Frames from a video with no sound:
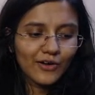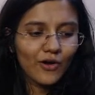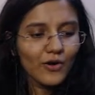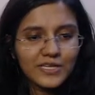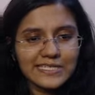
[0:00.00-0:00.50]

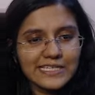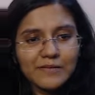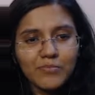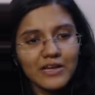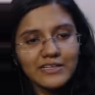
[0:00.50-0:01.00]
honestly,
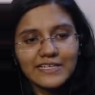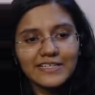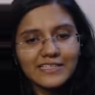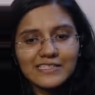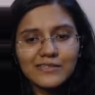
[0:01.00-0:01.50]
bluntly
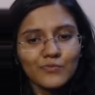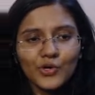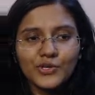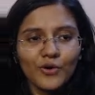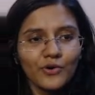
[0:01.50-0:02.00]
tells him
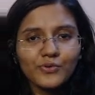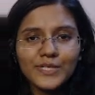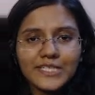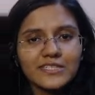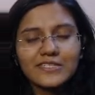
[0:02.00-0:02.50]
what you're
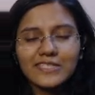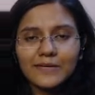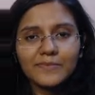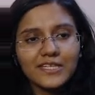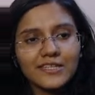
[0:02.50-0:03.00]
doing is the
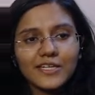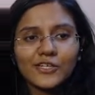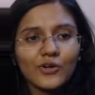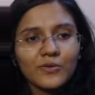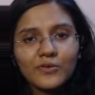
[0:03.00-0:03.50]
same thing that
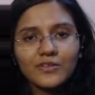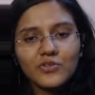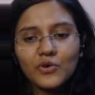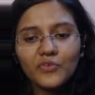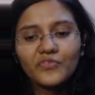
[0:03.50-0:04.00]
you're
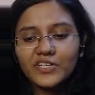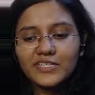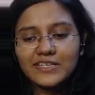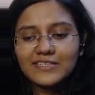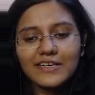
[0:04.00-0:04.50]
sort of
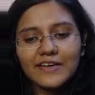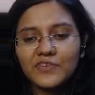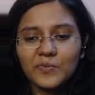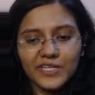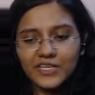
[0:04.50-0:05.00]
criticizing
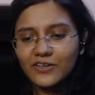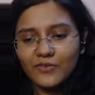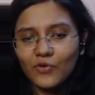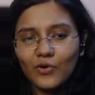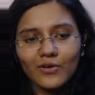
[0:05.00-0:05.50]
everybody here
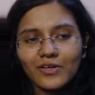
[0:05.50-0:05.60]
for.